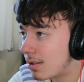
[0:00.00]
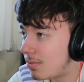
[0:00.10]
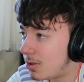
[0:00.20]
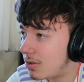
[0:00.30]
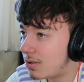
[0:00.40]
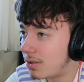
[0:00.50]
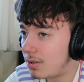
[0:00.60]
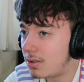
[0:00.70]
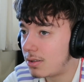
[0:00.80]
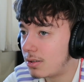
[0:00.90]
Come
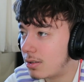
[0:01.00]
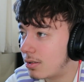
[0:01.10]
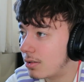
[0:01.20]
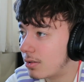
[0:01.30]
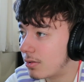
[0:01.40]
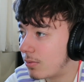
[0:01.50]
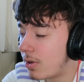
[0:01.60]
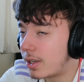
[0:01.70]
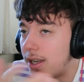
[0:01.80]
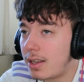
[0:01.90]
on.
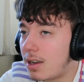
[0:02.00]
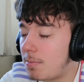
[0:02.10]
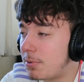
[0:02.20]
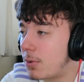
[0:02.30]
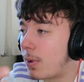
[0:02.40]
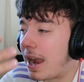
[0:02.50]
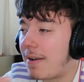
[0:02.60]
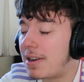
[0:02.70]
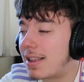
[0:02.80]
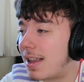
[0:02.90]
We're getting up here. We're
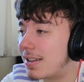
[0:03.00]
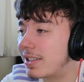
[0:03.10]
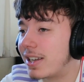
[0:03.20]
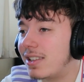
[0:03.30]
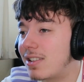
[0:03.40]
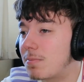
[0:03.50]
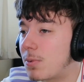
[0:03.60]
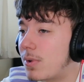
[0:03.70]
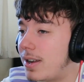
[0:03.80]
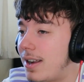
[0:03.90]
having a lot of chances,
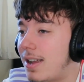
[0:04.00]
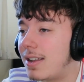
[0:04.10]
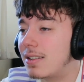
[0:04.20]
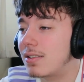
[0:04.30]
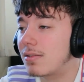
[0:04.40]
but we're not